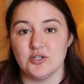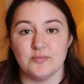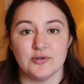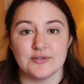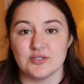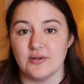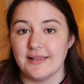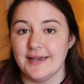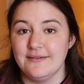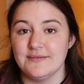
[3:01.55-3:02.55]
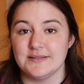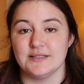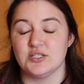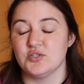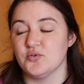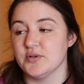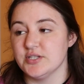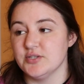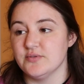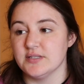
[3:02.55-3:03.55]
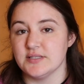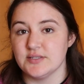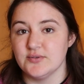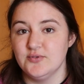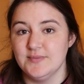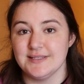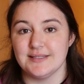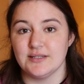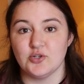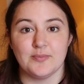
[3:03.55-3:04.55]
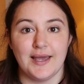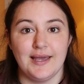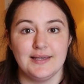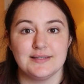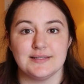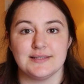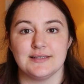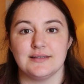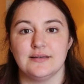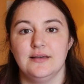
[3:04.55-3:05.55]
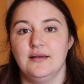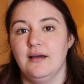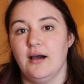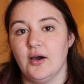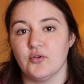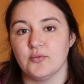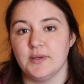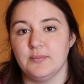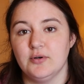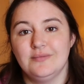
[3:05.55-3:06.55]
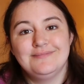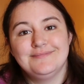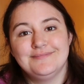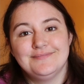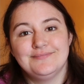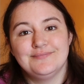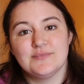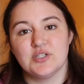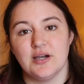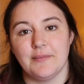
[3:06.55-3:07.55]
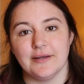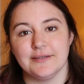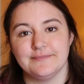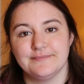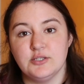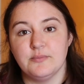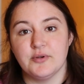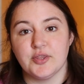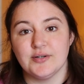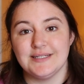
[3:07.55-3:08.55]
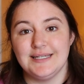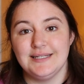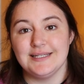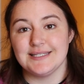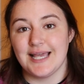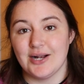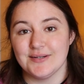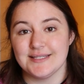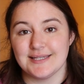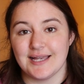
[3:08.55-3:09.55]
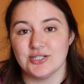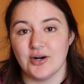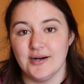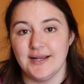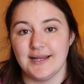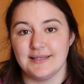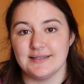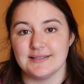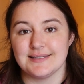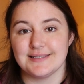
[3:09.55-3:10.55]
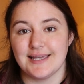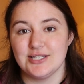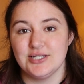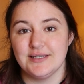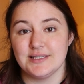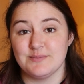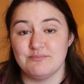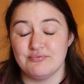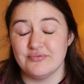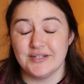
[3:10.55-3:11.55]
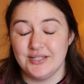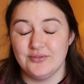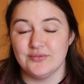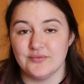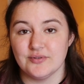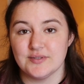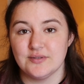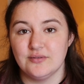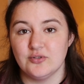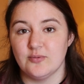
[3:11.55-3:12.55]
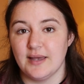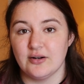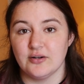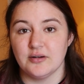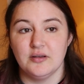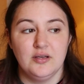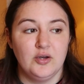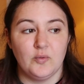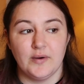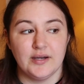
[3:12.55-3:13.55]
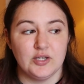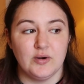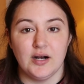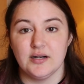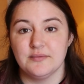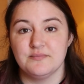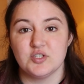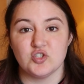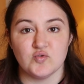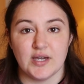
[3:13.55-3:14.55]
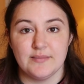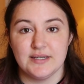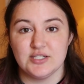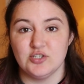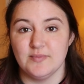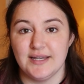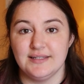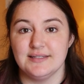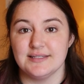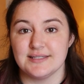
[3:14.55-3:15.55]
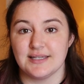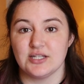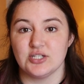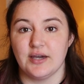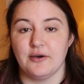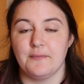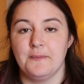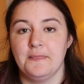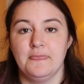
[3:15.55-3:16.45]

it your personal life? Is it stories you consume? Is it your past? Is it other people? Talk about it. Number 13 is how to sketch art ideas. Sketching is pretty universal no matter where you are. Ceramics, you might need to sketch out